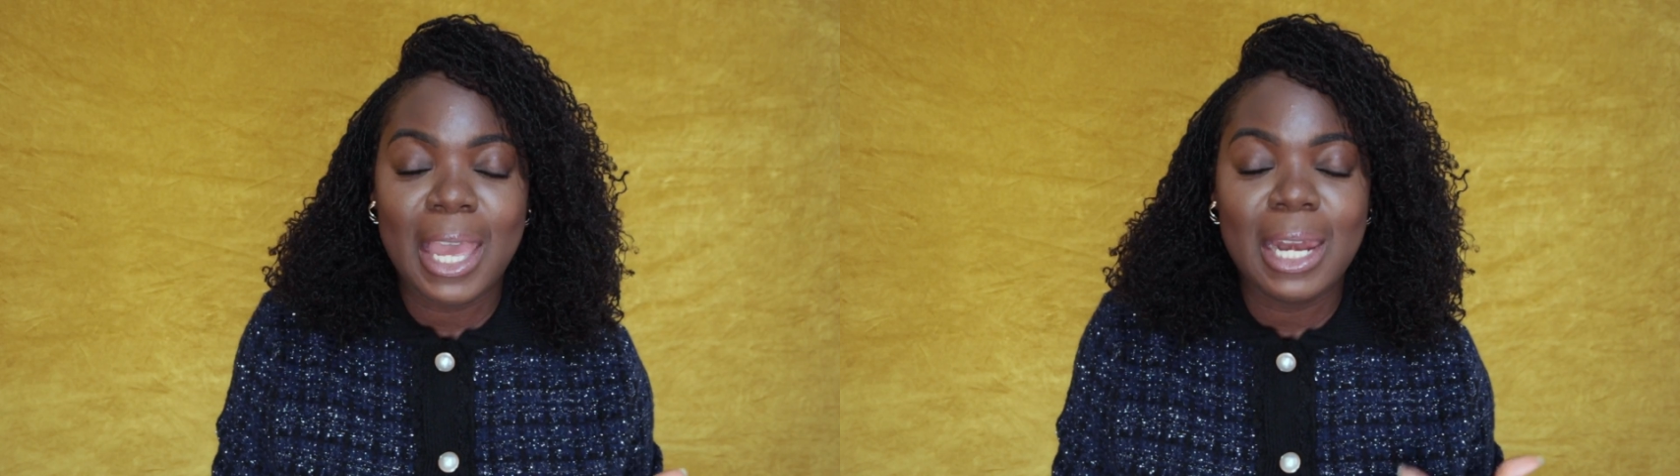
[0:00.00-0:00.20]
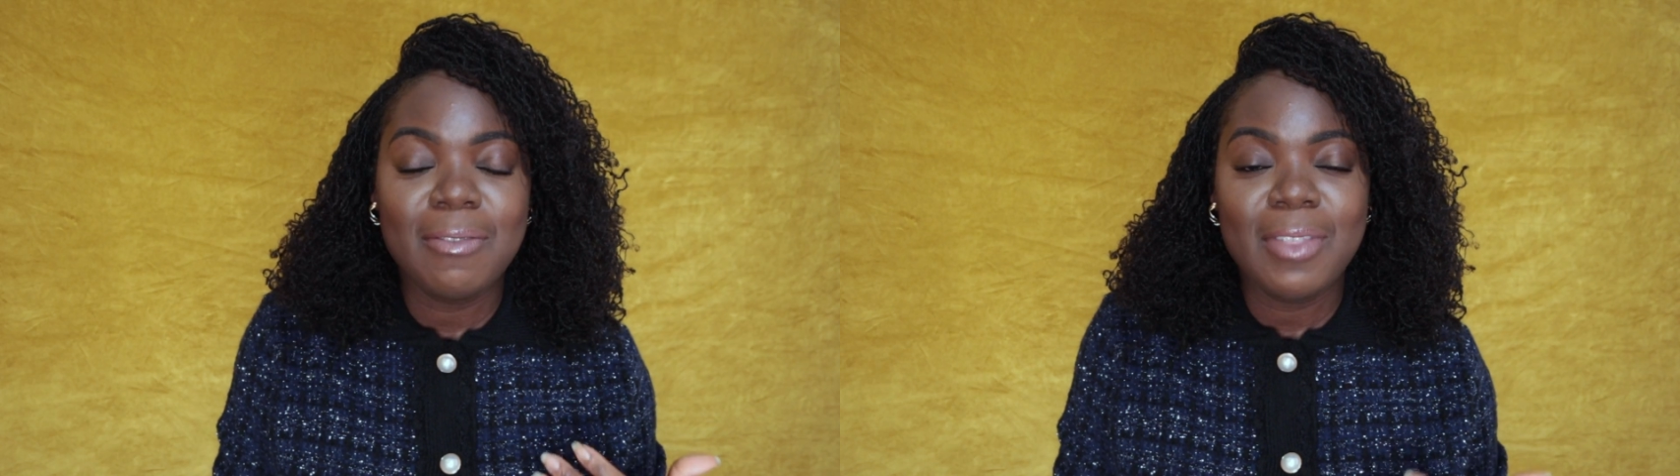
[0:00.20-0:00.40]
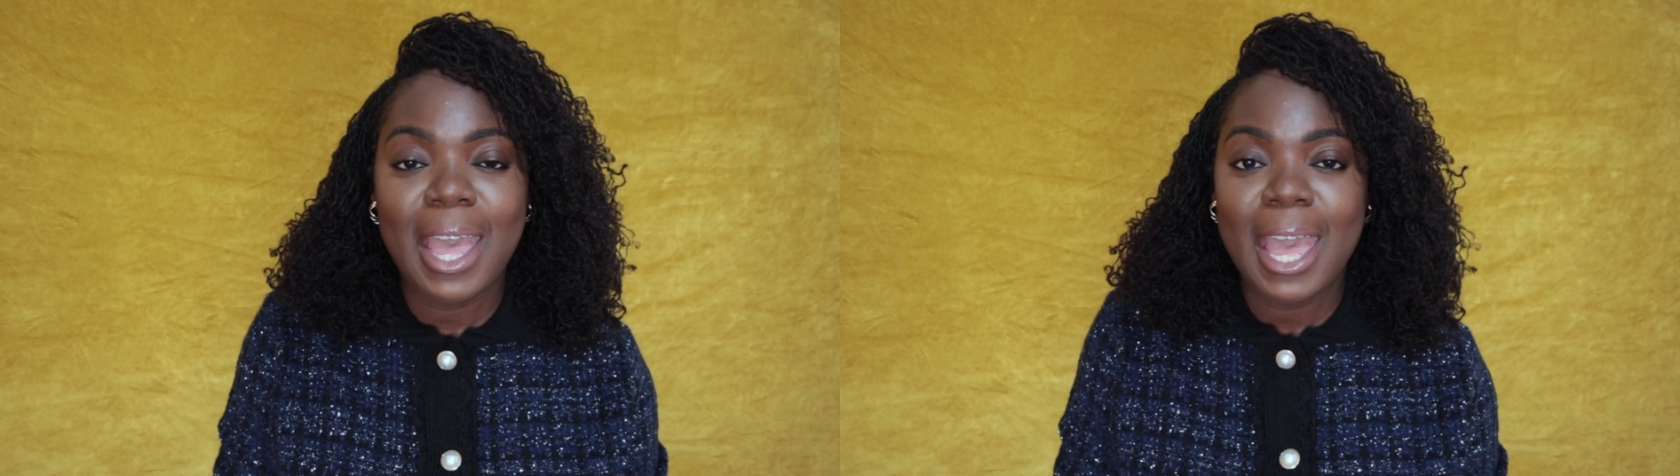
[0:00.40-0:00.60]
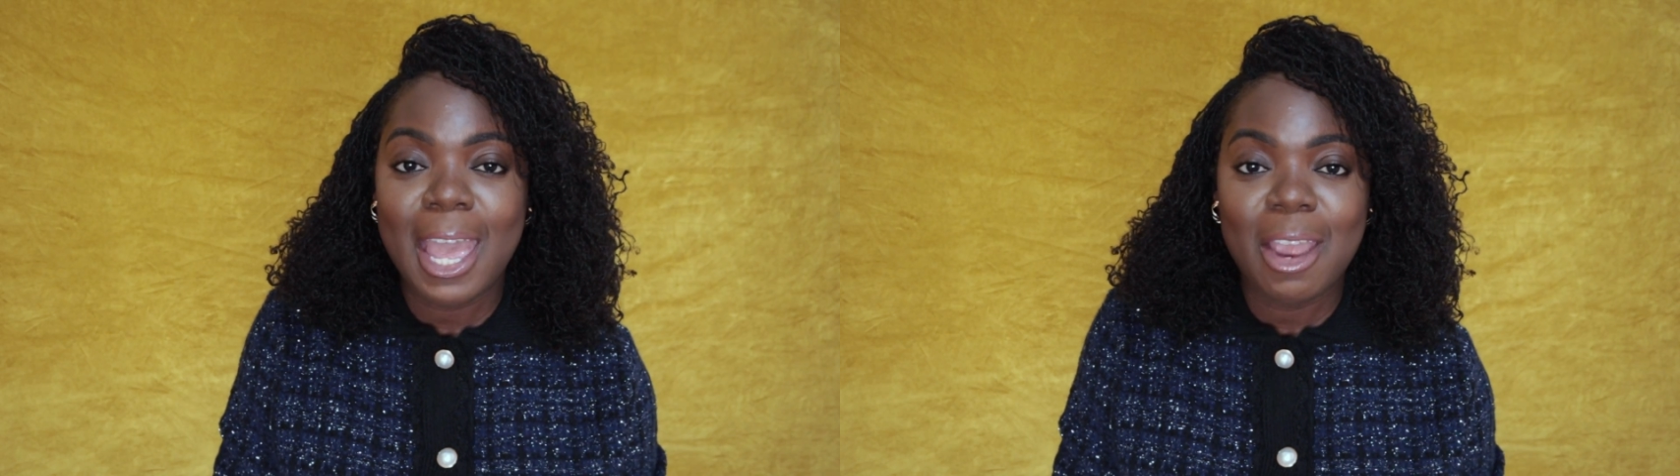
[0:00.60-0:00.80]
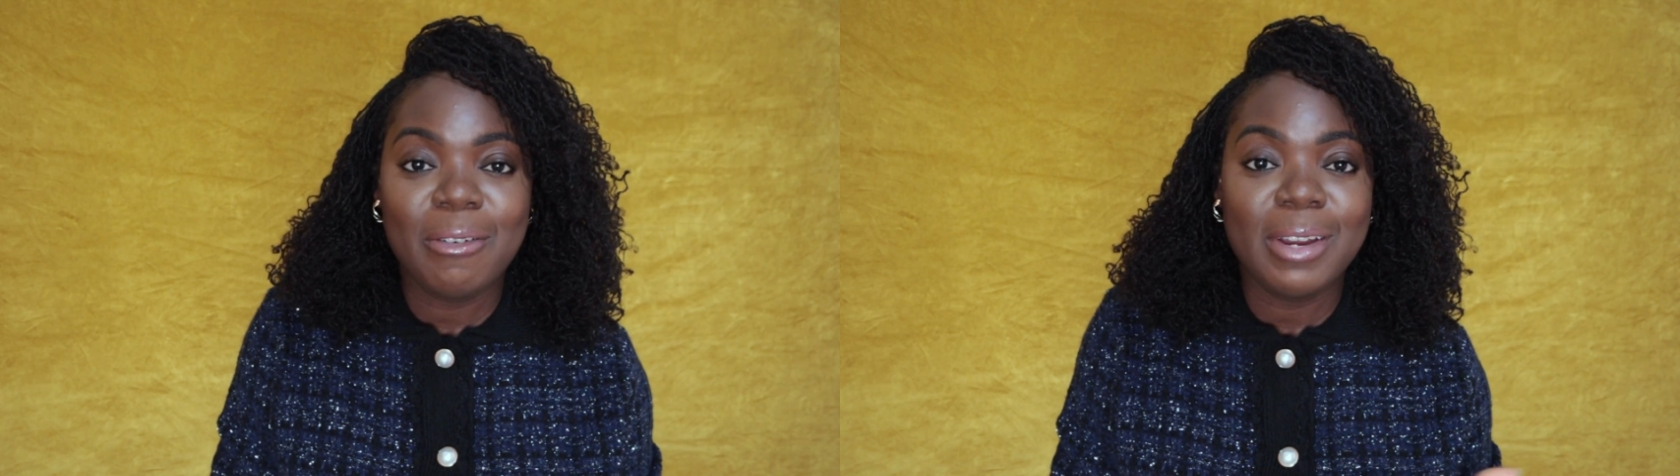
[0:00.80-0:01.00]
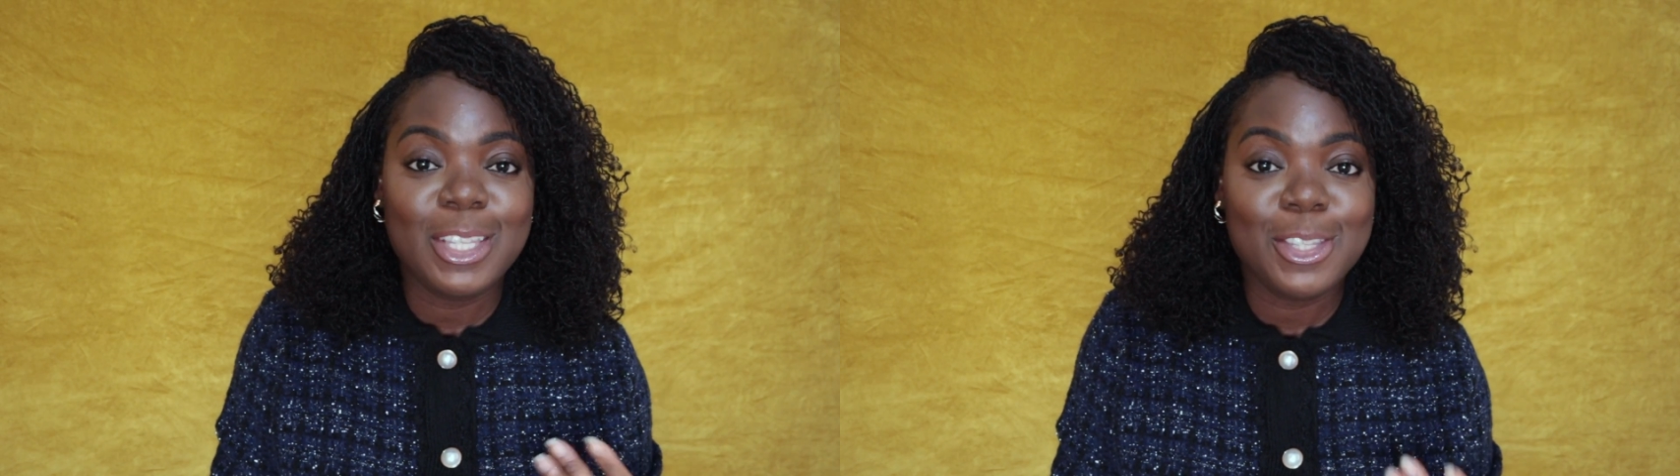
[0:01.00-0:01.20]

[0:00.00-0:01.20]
And if their hair is